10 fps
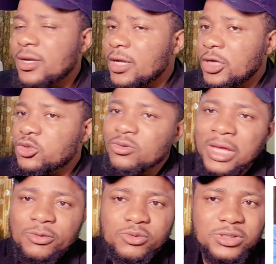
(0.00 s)
You
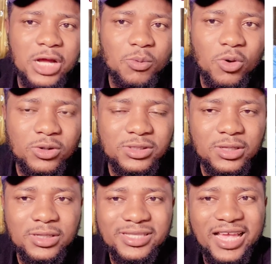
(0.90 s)
shouldn't have used that word,
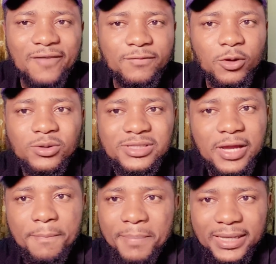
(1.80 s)
they have done
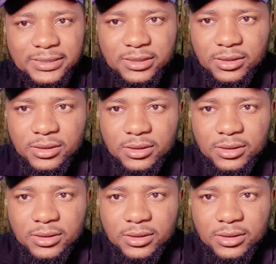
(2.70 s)
their best.